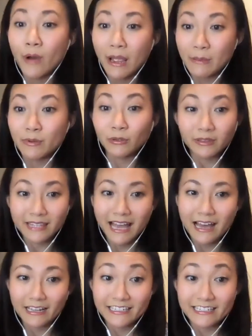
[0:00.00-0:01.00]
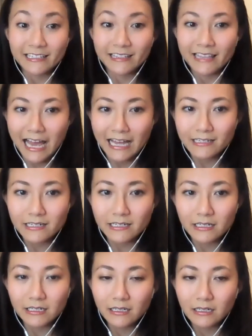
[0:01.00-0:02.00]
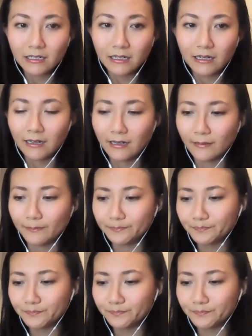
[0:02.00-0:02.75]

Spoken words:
I built that, I did that. And